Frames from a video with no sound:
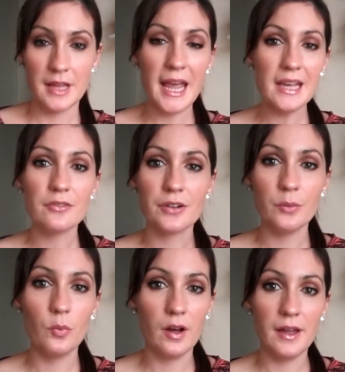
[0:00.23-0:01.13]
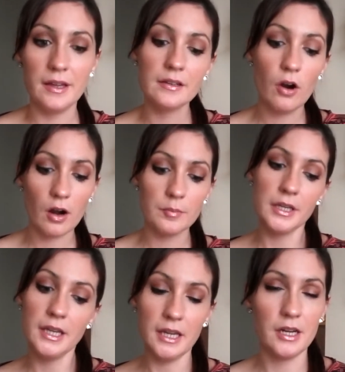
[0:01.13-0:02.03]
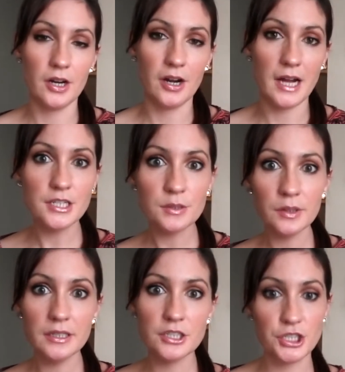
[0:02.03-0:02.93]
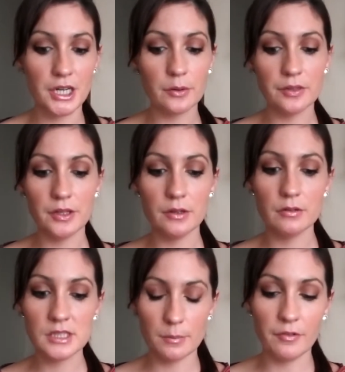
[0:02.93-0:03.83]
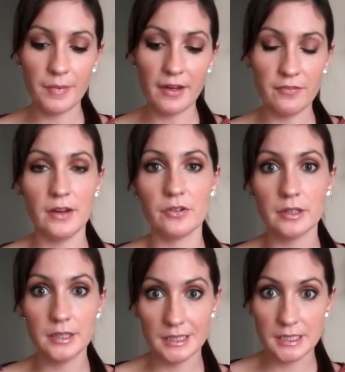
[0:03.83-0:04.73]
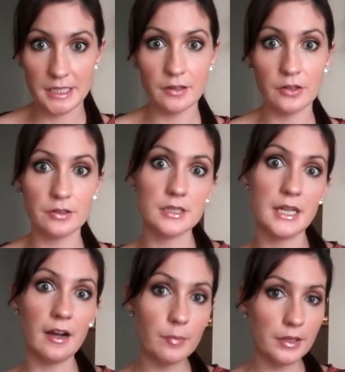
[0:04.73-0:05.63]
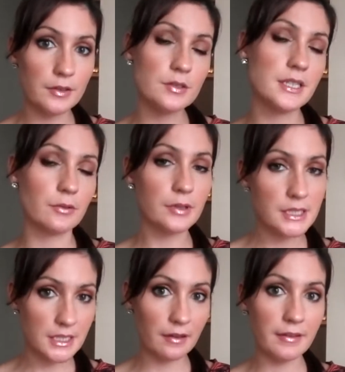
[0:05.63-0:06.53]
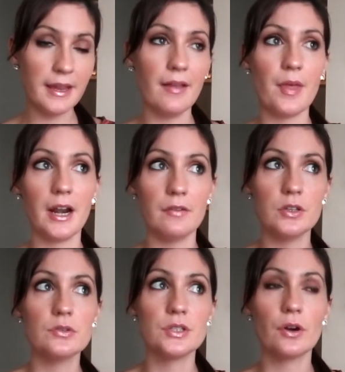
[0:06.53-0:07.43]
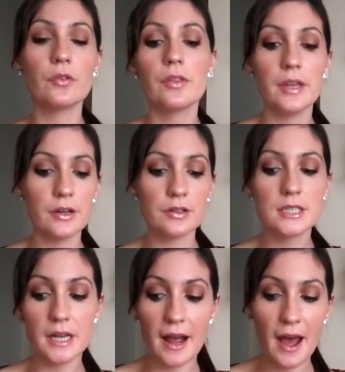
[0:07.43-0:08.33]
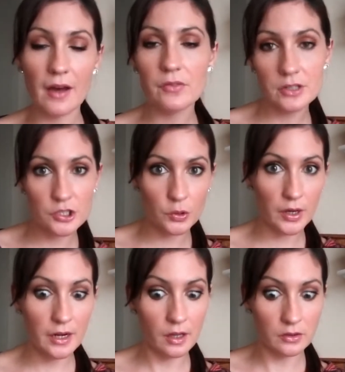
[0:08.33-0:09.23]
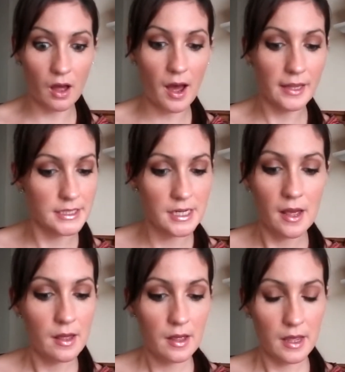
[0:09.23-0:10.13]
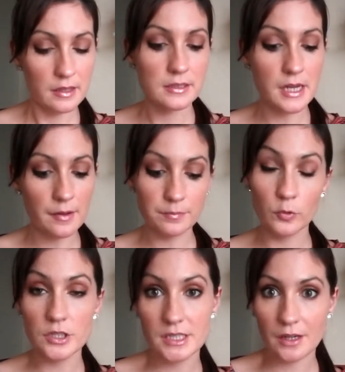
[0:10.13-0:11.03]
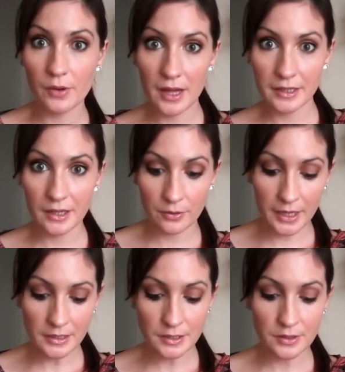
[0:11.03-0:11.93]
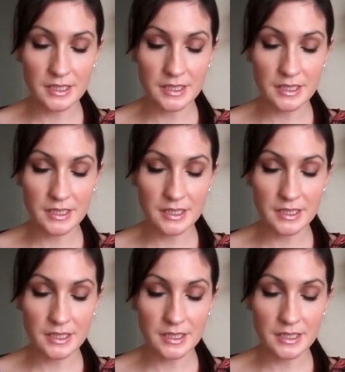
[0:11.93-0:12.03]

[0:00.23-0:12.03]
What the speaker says: Everyone, Carmen here. I just wanted to share with you some of my favorite concealers that I've been using recently and that I've used over the years that I have enjoyed a lot. And we'll just go ahead and get right into it.